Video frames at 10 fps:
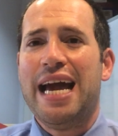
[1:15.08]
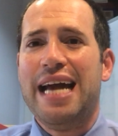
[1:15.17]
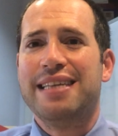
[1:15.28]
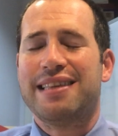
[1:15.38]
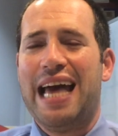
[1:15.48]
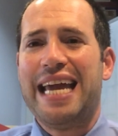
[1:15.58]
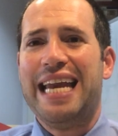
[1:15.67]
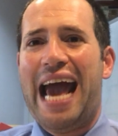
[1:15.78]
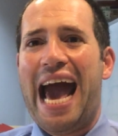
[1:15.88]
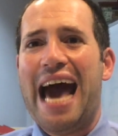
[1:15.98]
It's like
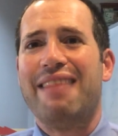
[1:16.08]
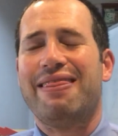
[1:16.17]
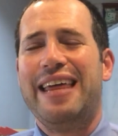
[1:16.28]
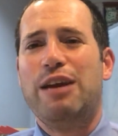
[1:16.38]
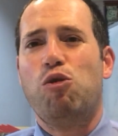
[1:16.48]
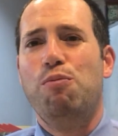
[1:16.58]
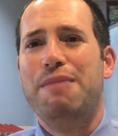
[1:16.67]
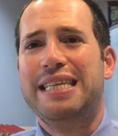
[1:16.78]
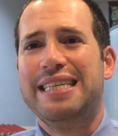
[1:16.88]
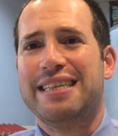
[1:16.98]
an athlete who
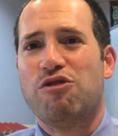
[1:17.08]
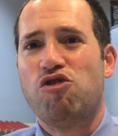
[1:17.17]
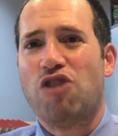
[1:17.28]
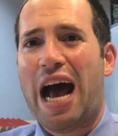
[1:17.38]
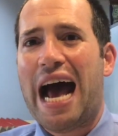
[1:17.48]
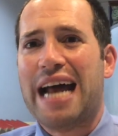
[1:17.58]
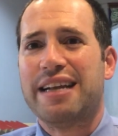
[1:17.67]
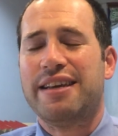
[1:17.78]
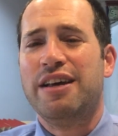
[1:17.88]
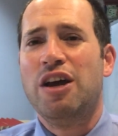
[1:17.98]
misses a
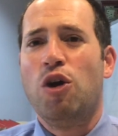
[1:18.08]
shot